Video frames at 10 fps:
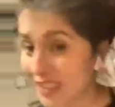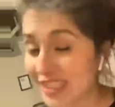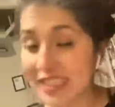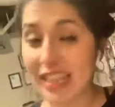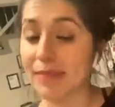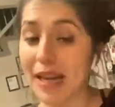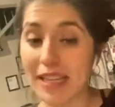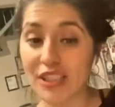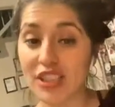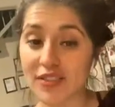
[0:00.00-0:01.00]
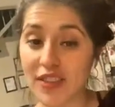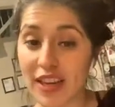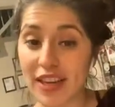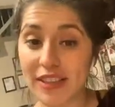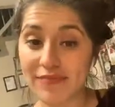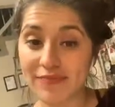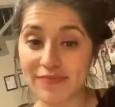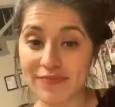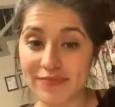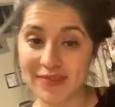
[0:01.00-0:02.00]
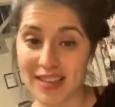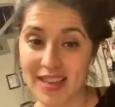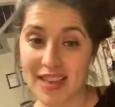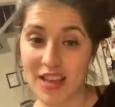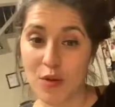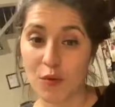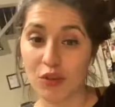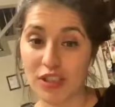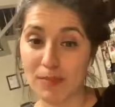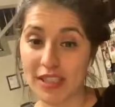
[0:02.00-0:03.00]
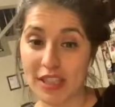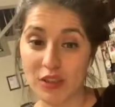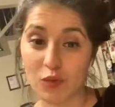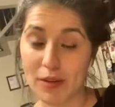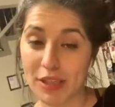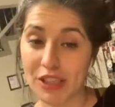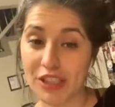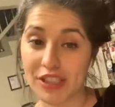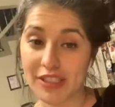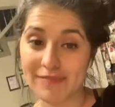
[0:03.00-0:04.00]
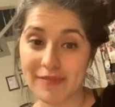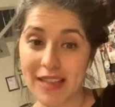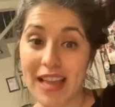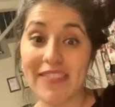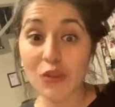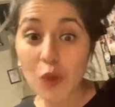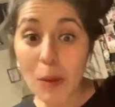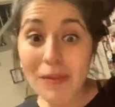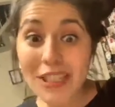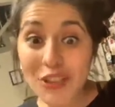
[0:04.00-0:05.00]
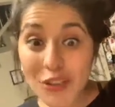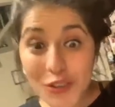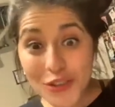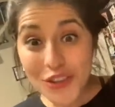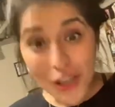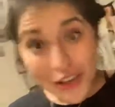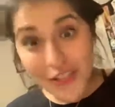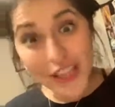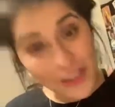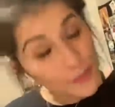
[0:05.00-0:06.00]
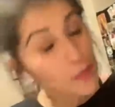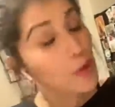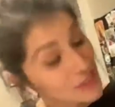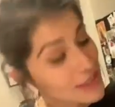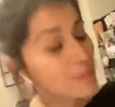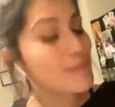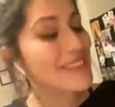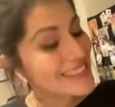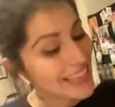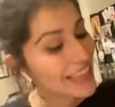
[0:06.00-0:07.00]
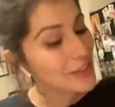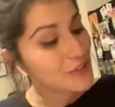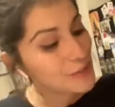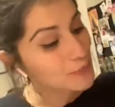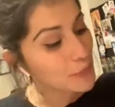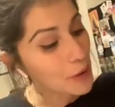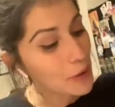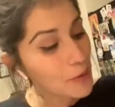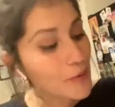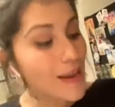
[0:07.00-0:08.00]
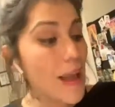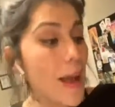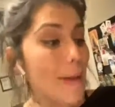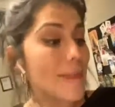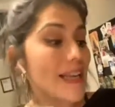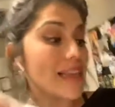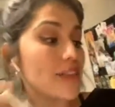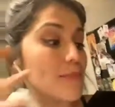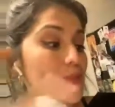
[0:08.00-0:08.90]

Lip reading: did get by just fine. Roasted potatoes would have been good. That's what I'm gonna do, Jonathan. Roasted potatoes, bro. I'm gonna get the